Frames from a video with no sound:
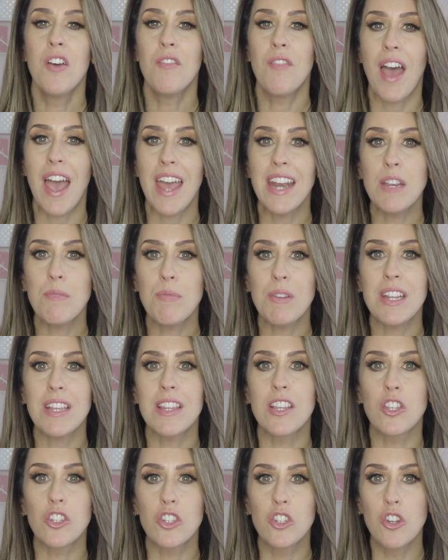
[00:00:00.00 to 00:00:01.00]
For anybody
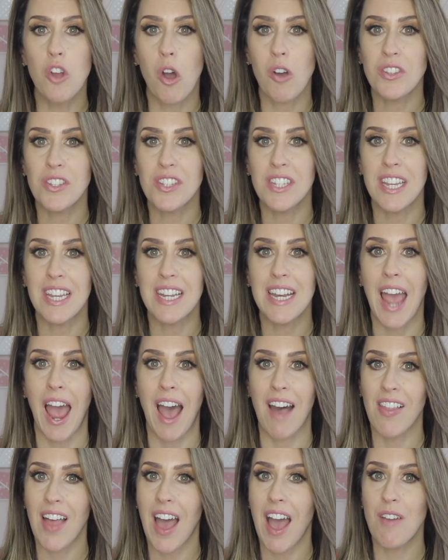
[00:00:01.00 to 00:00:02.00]
that's not seen it,
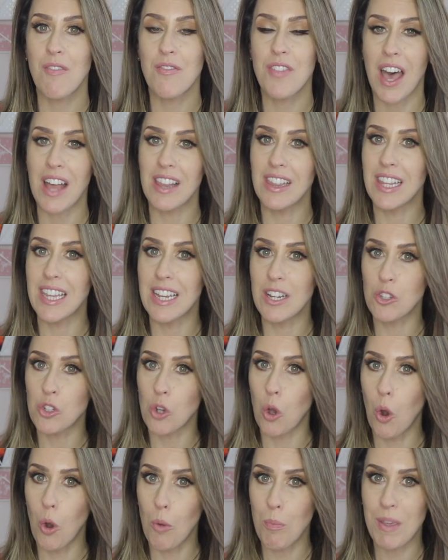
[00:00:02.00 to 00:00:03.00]
I'll have that
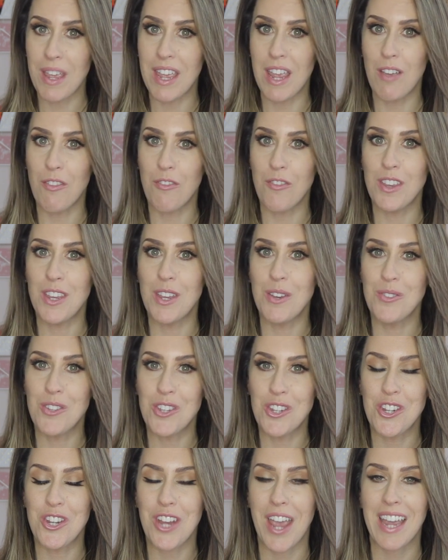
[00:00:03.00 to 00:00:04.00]
linked up here for you
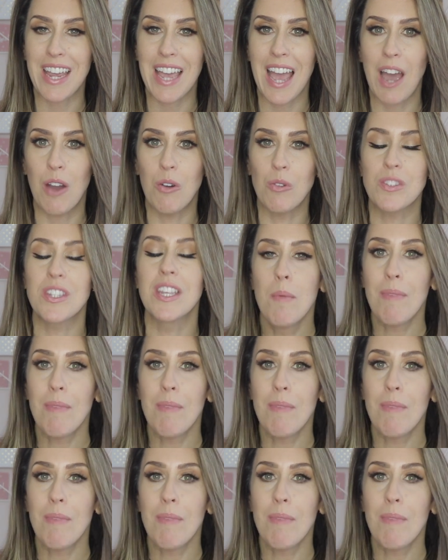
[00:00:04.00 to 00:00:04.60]
to check out.